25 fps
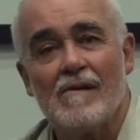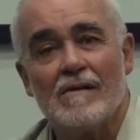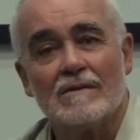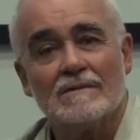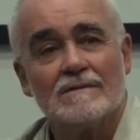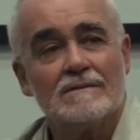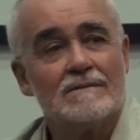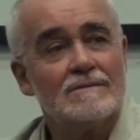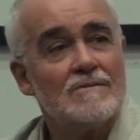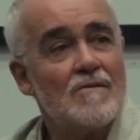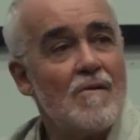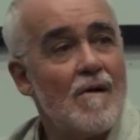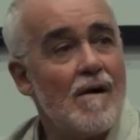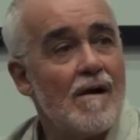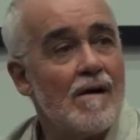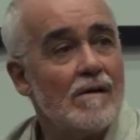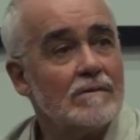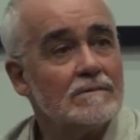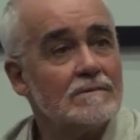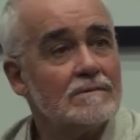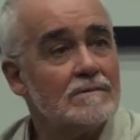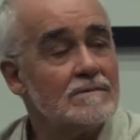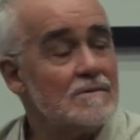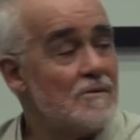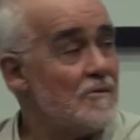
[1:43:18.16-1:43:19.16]
Will you be
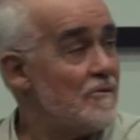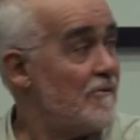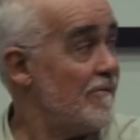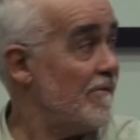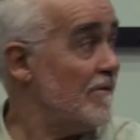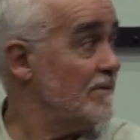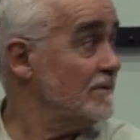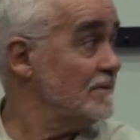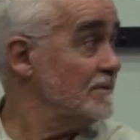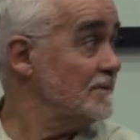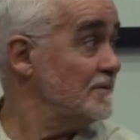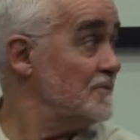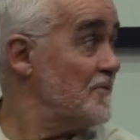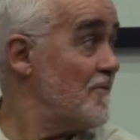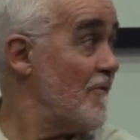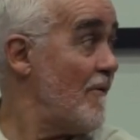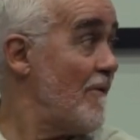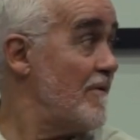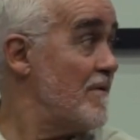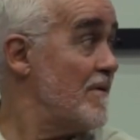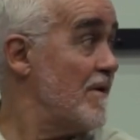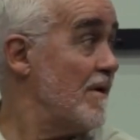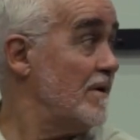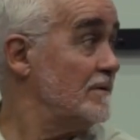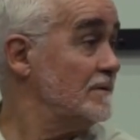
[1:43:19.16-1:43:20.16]
around for
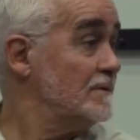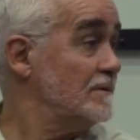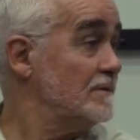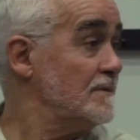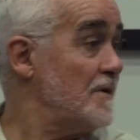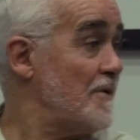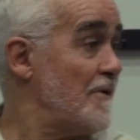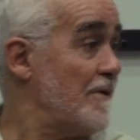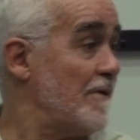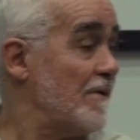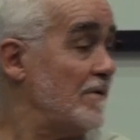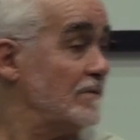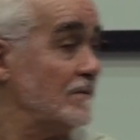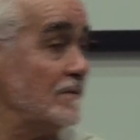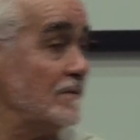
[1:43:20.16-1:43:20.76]
BSC Expo?